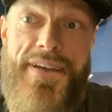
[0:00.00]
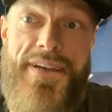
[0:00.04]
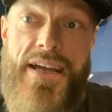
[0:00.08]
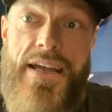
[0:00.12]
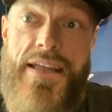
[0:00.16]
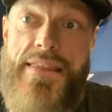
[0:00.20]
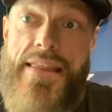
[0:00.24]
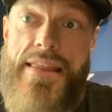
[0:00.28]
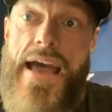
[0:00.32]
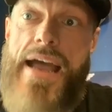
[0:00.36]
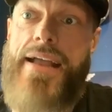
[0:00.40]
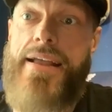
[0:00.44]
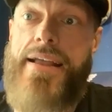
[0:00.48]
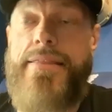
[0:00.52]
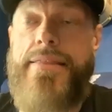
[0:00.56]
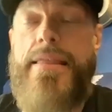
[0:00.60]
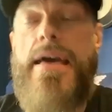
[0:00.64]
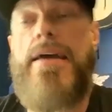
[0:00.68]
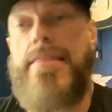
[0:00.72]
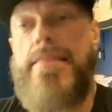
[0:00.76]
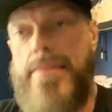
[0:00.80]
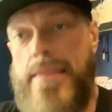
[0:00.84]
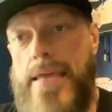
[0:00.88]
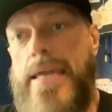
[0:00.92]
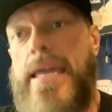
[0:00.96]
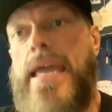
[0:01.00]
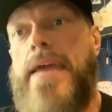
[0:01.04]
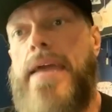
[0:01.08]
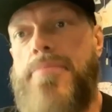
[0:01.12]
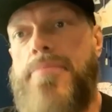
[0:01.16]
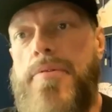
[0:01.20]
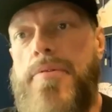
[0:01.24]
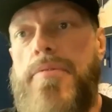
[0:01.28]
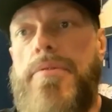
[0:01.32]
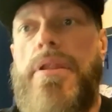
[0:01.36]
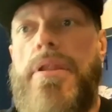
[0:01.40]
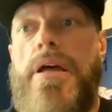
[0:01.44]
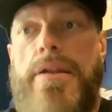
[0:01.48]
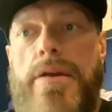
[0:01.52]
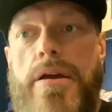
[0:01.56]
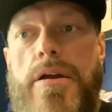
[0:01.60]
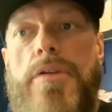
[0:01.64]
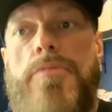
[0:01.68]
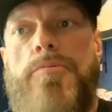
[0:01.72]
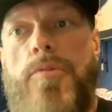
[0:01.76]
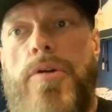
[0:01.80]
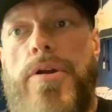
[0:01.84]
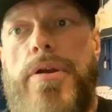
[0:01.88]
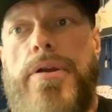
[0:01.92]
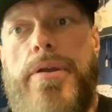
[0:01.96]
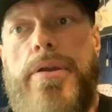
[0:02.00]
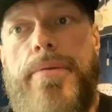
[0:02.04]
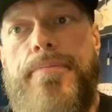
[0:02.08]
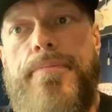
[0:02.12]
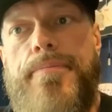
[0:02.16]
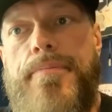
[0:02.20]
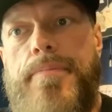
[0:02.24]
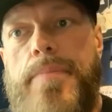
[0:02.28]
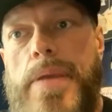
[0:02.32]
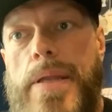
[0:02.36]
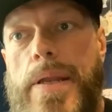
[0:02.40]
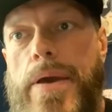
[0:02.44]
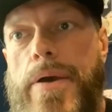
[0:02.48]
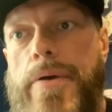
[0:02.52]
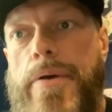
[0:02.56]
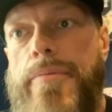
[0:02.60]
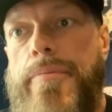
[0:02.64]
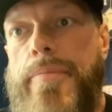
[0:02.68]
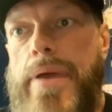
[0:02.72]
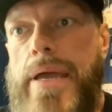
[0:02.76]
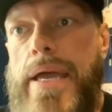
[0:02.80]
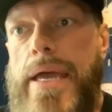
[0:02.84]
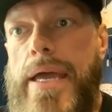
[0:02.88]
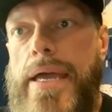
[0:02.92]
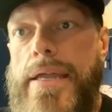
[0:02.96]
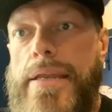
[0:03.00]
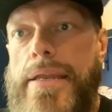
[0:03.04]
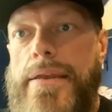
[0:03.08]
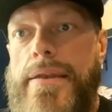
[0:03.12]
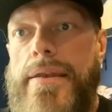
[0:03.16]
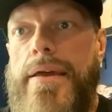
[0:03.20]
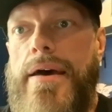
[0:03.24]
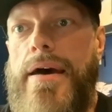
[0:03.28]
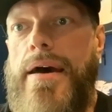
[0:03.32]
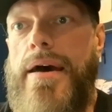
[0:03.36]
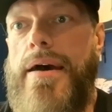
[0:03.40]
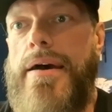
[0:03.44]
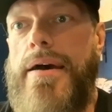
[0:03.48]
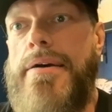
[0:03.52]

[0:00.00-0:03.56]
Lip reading: And that came through a lot of hard work, and